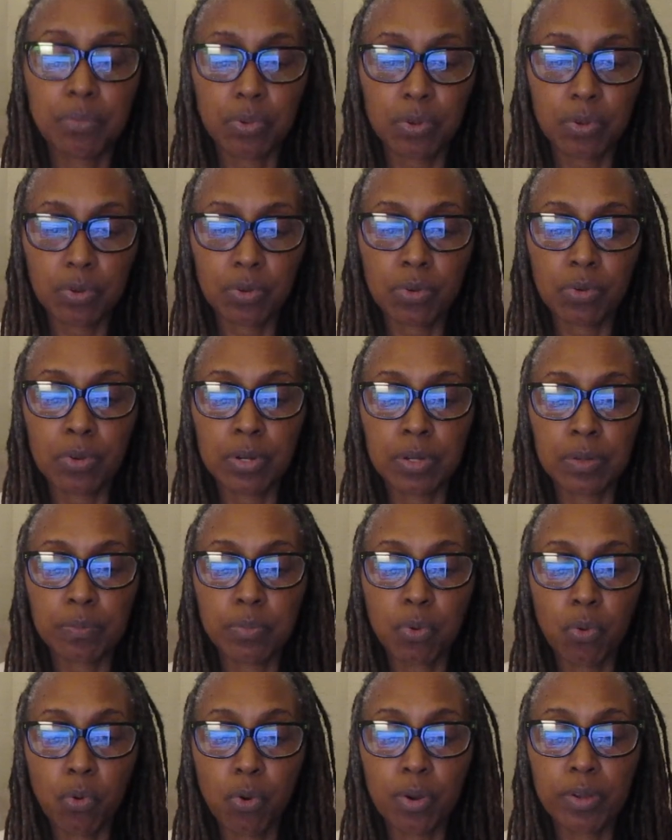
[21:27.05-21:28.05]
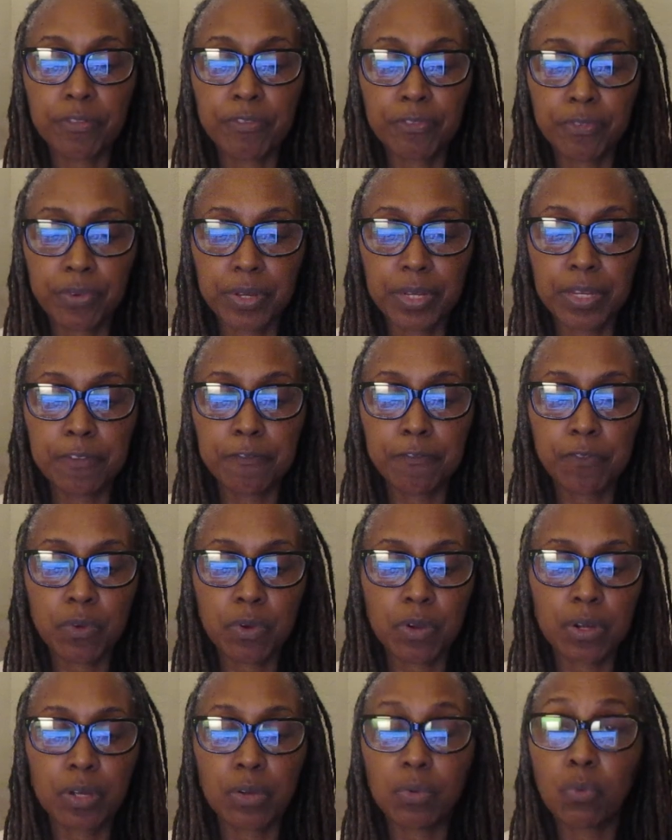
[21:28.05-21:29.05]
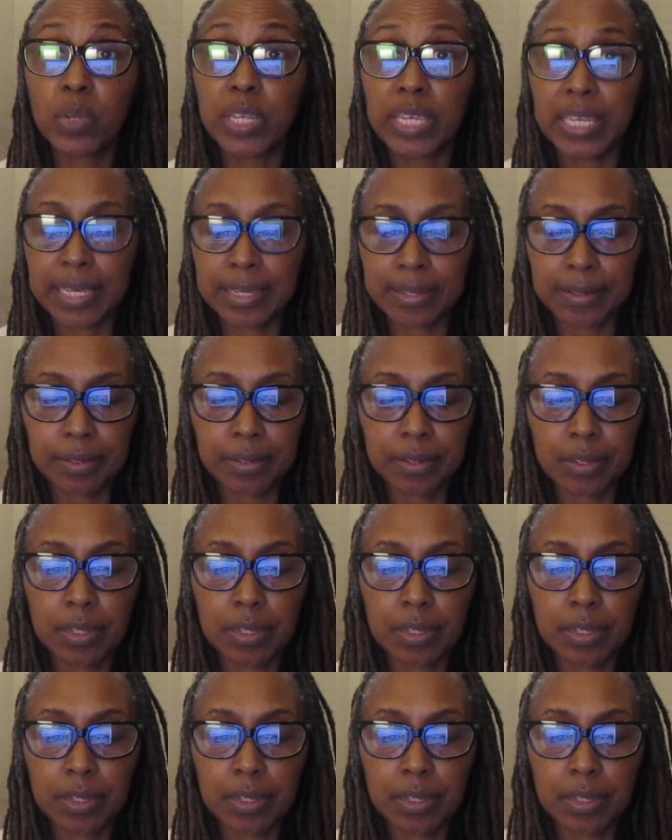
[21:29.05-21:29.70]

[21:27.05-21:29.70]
porn, free for a week,